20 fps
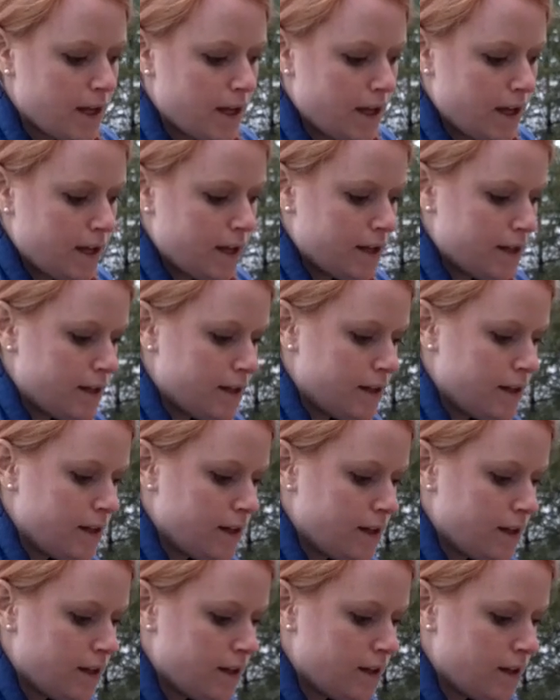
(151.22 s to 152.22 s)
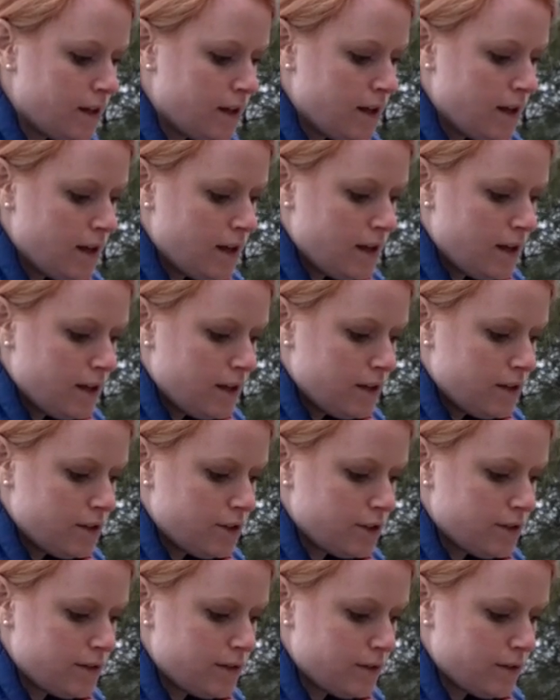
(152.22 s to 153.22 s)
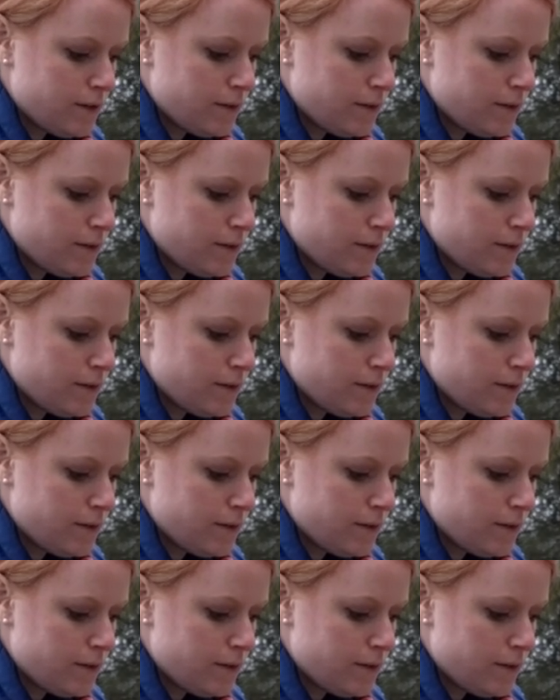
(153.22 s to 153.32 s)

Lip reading: And just so